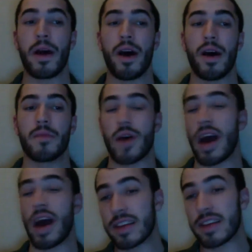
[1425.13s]
So
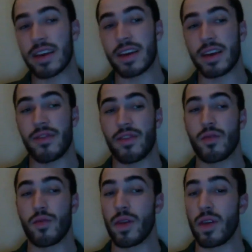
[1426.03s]
I think if
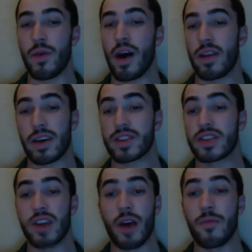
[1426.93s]
you really want like
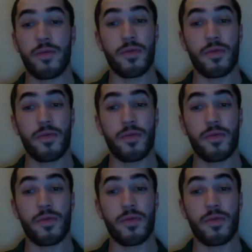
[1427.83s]
sub